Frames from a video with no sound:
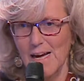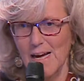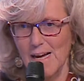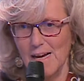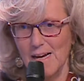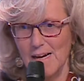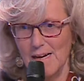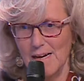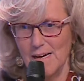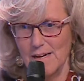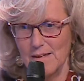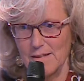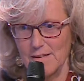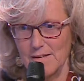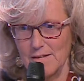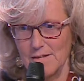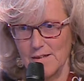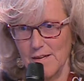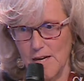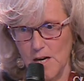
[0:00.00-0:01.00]

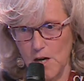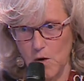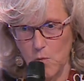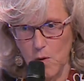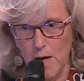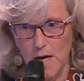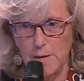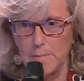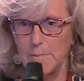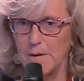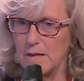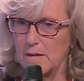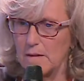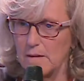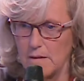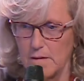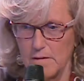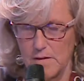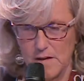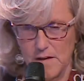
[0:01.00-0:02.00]
The
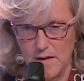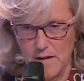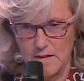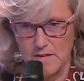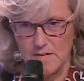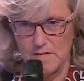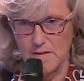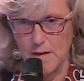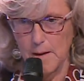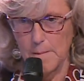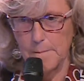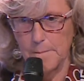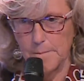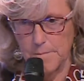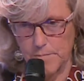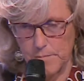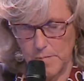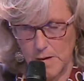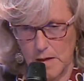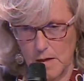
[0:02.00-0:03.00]
requirement, there are some
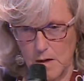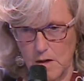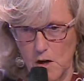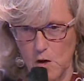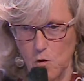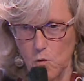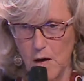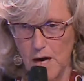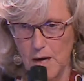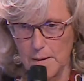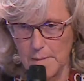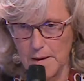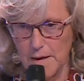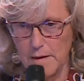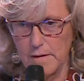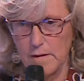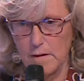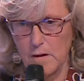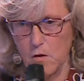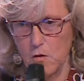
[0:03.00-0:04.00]

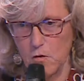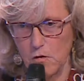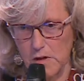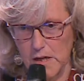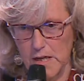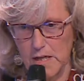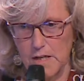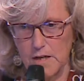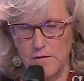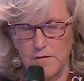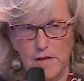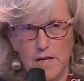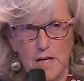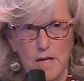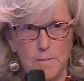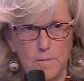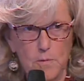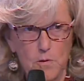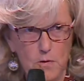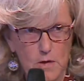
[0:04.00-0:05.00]
requirements already
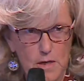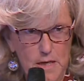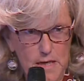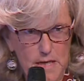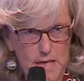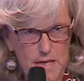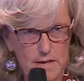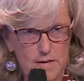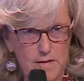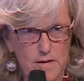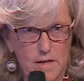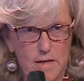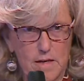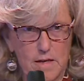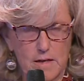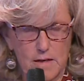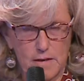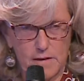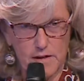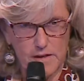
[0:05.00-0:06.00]
available in
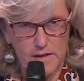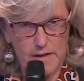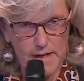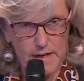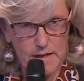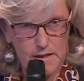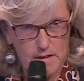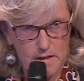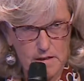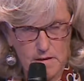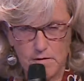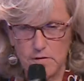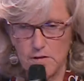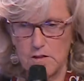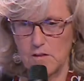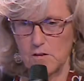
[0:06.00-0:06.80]
the directive,